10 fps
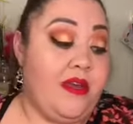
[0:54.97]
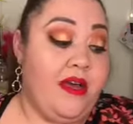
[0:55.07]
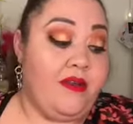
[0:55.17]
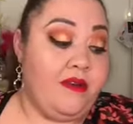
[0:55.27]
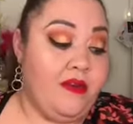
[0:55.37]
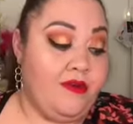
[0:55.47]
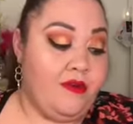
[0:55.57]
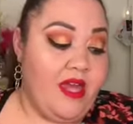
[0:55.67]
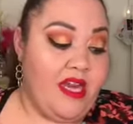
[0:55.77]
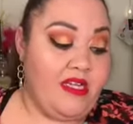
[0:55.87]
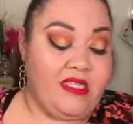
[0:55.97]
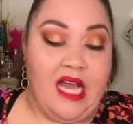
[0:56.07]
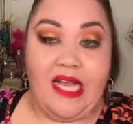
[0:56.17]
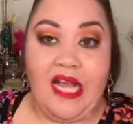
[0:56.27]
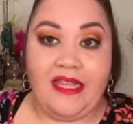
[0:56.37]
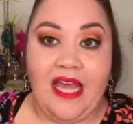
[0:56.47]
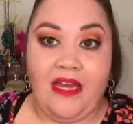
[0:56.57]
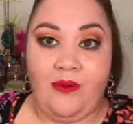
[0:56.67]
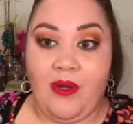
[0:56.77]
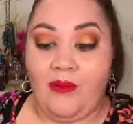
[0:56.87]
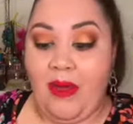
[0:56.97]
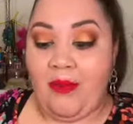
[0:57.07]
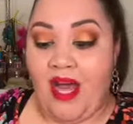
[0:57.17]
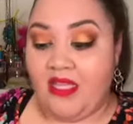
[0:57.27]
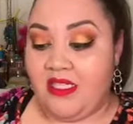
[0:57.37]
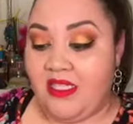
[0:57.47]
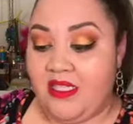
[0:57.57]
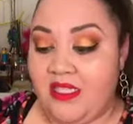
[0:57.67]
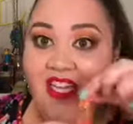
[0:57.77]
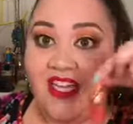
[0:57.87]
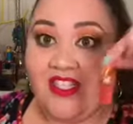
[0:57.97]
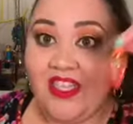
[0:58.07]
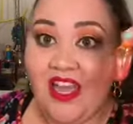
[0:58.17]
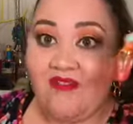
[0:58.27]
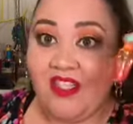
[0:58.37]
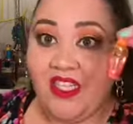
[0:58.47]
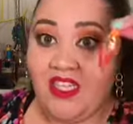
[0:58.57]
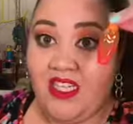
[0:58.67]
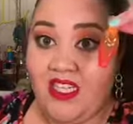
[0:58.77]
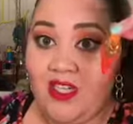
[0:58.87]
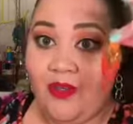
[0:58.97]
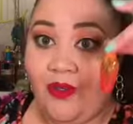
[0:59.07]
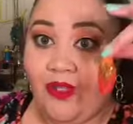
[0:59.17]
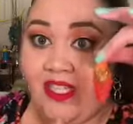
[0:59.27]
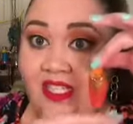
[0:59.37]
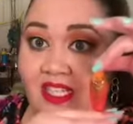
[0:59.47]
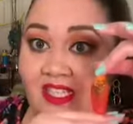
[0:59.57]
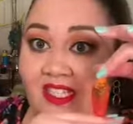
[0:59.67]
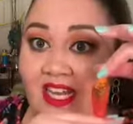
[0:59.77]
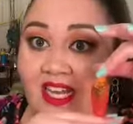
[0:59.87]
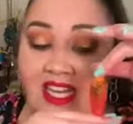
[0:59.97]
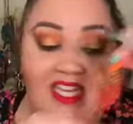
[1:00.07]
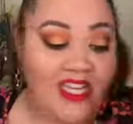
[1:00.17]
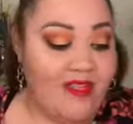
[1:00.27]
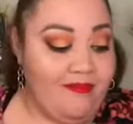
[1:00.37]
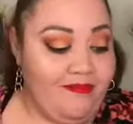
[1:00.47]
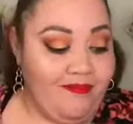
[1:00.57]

I don't know who that is. I got that in one of my boxes. So I have this little Sunset Heat.